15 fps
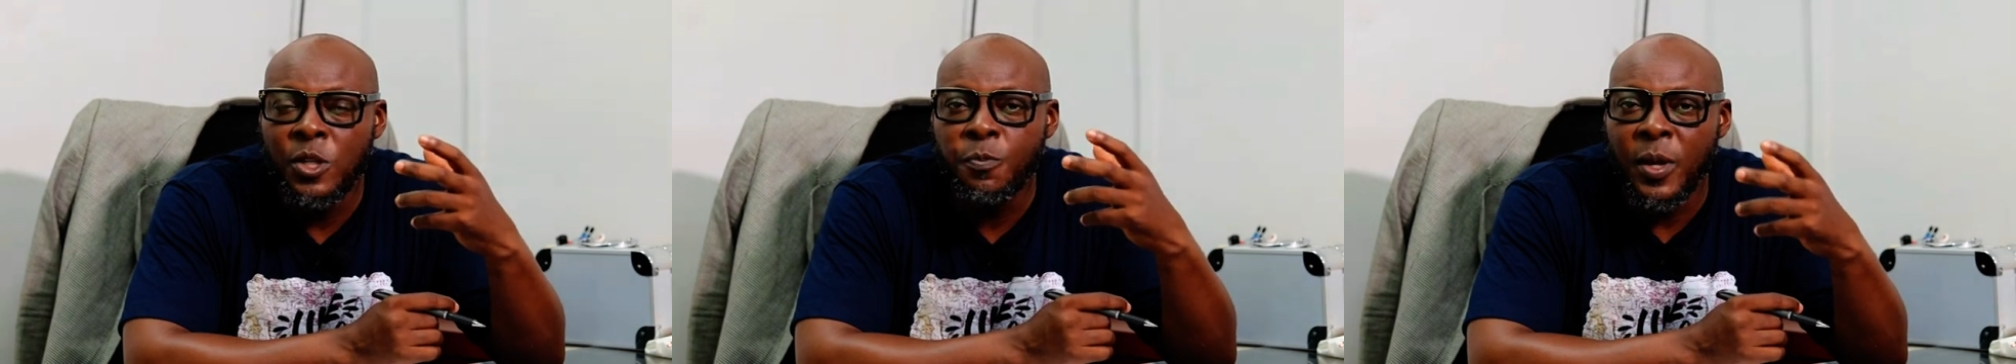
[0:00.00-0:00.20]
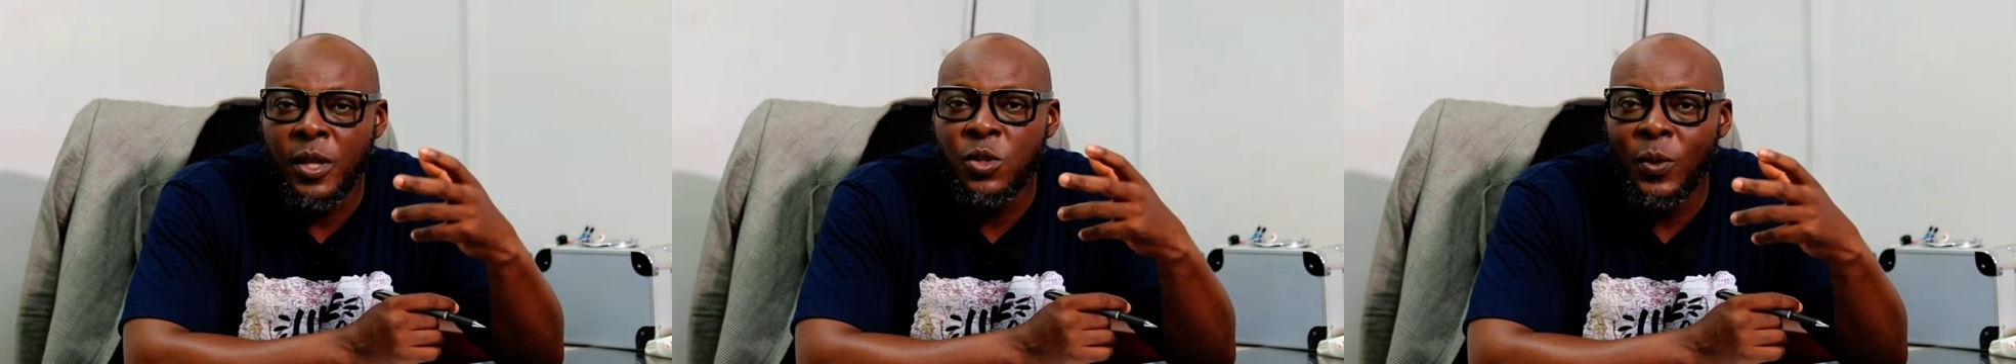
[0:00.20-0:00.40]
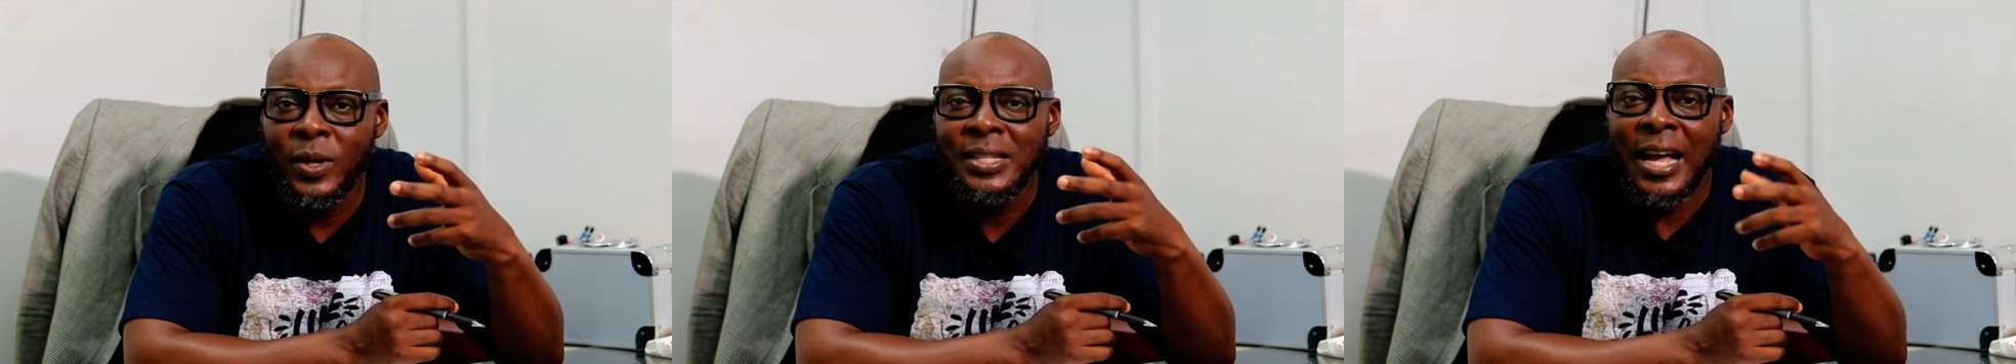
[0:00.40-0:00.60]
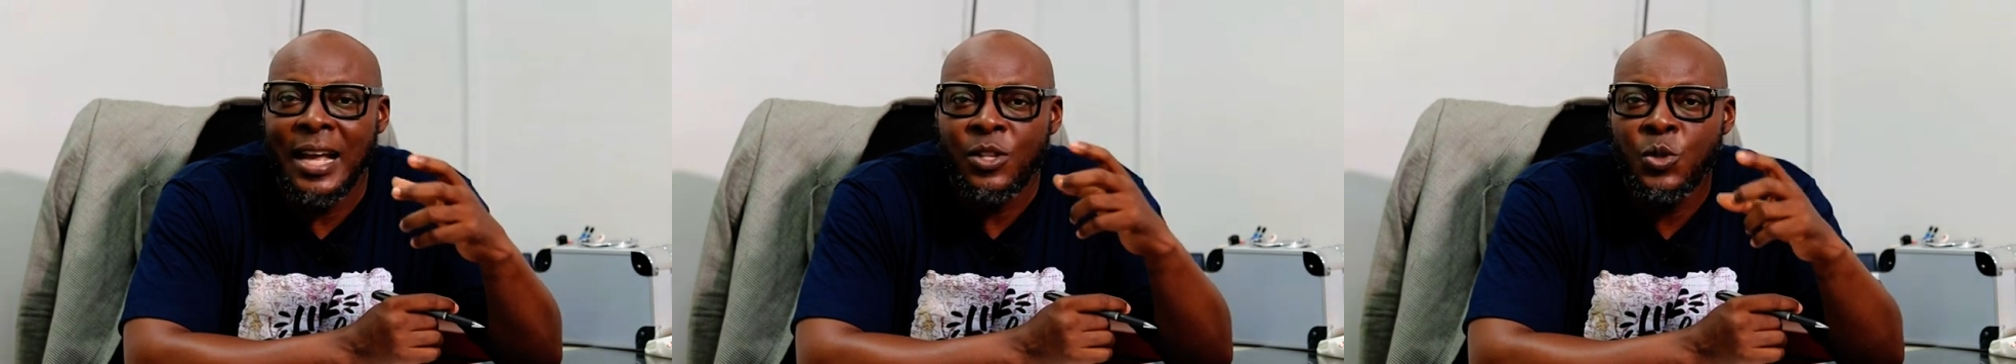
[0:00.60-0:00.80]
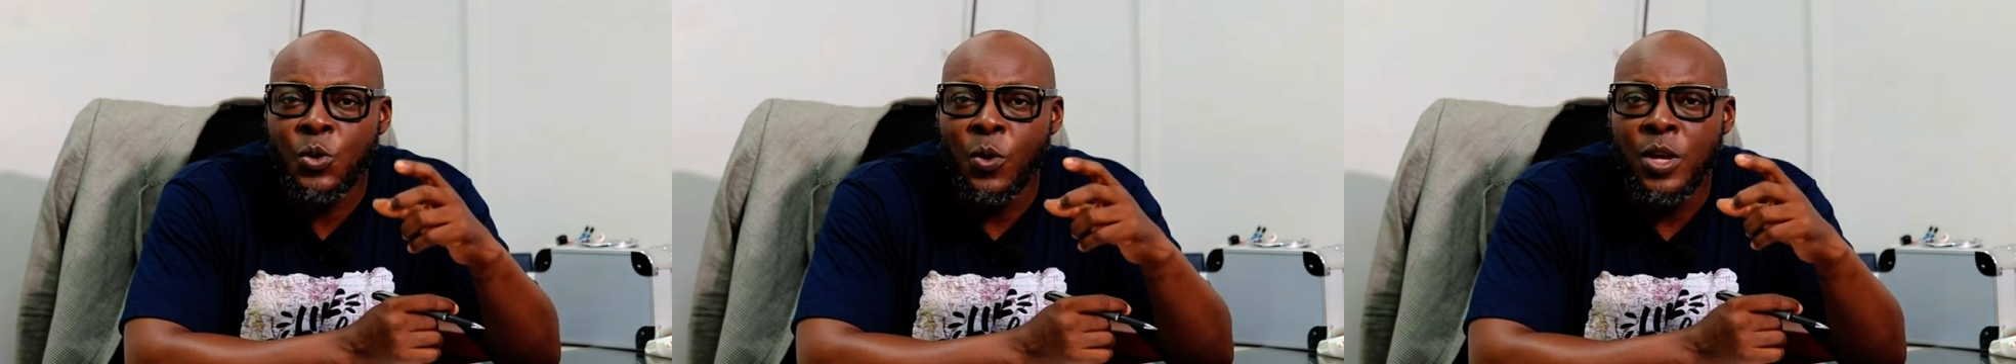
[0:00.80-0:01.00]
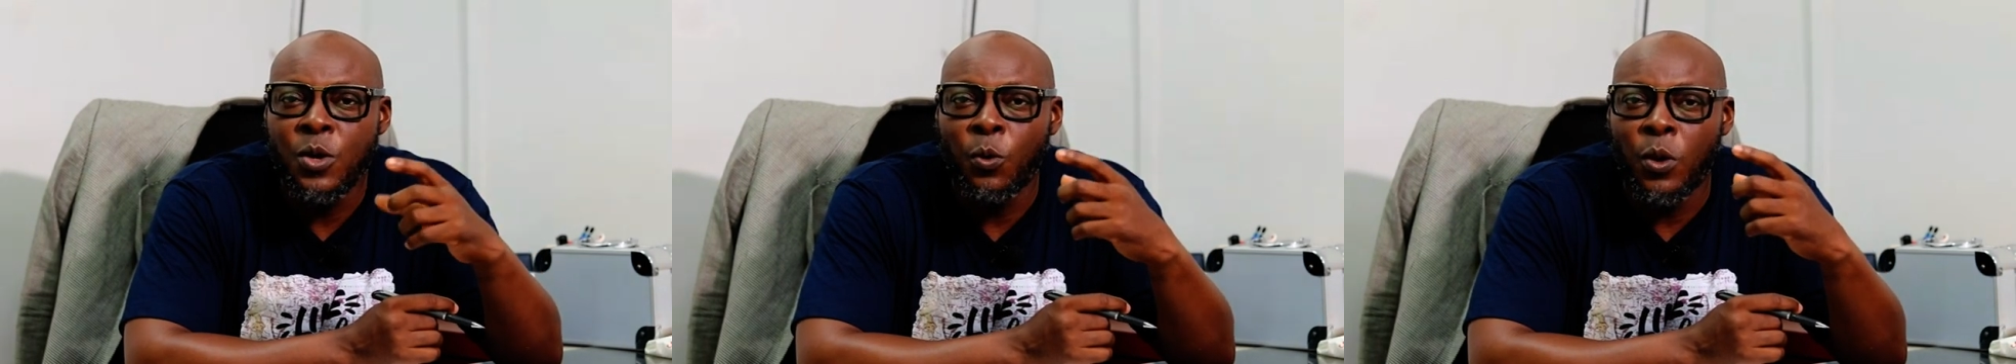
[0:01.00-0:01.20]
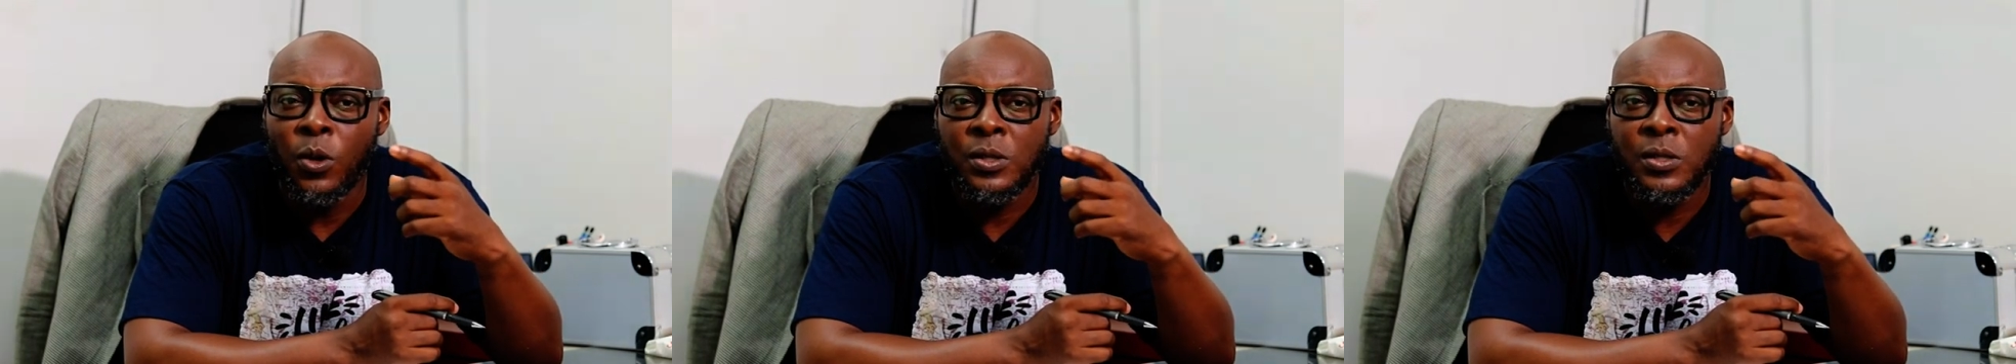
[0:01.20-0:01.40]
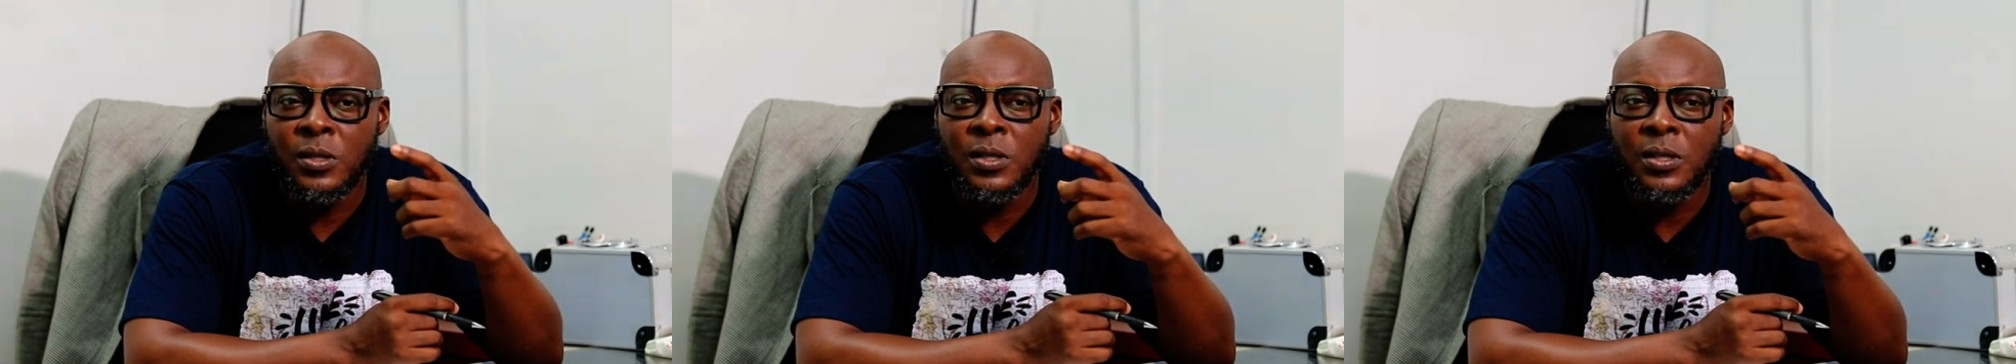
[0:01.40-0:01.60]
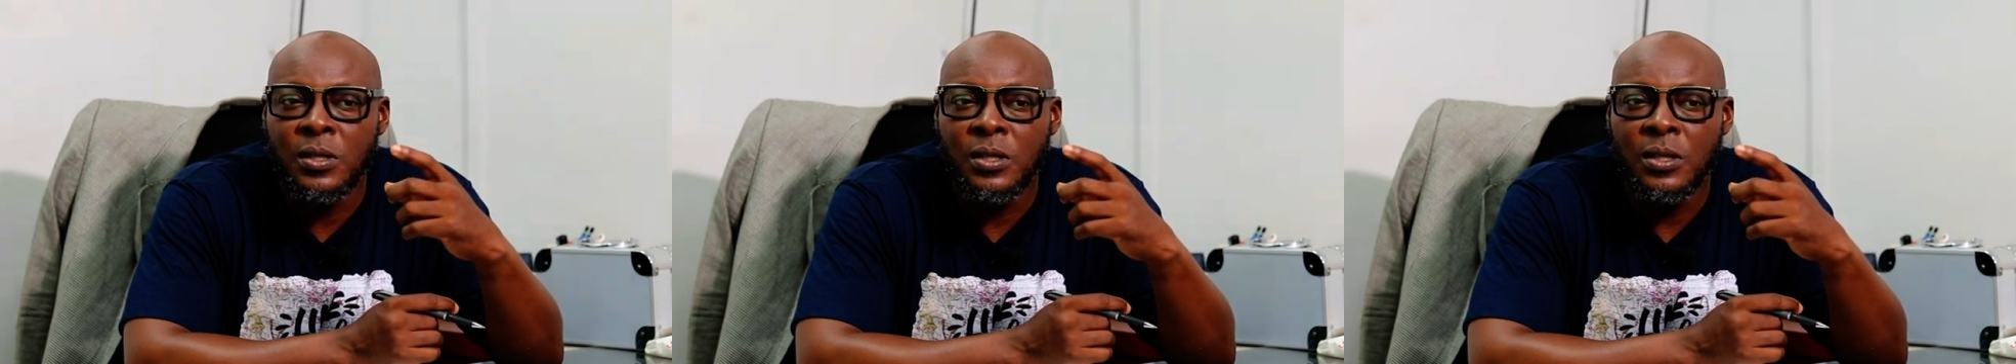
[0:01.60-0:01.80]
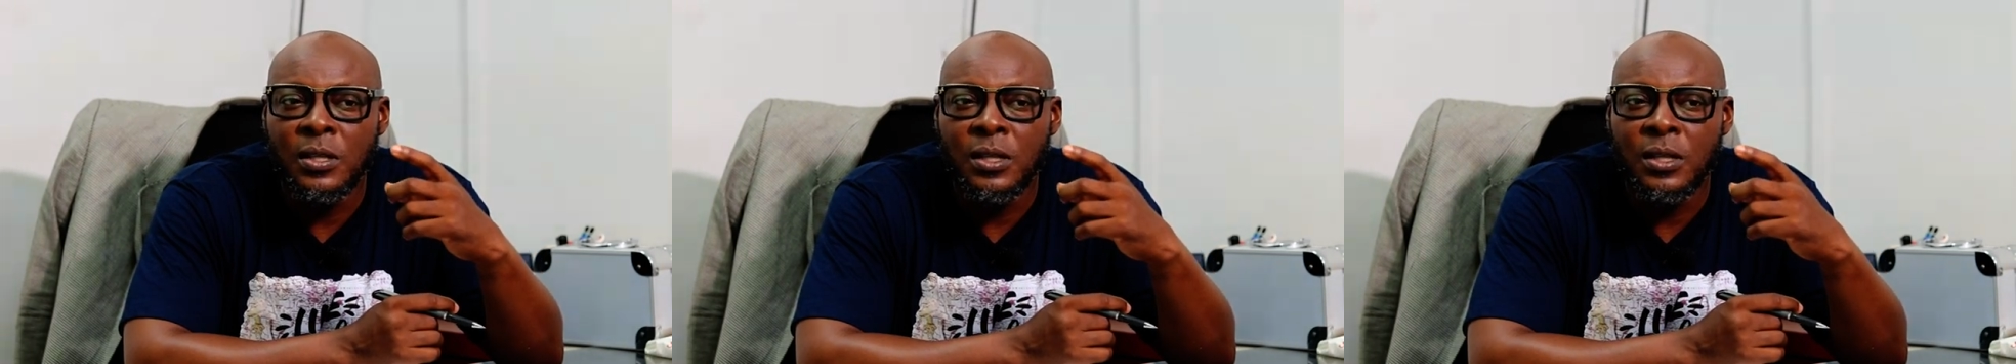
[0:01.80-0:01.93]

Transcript: speak to it as though he was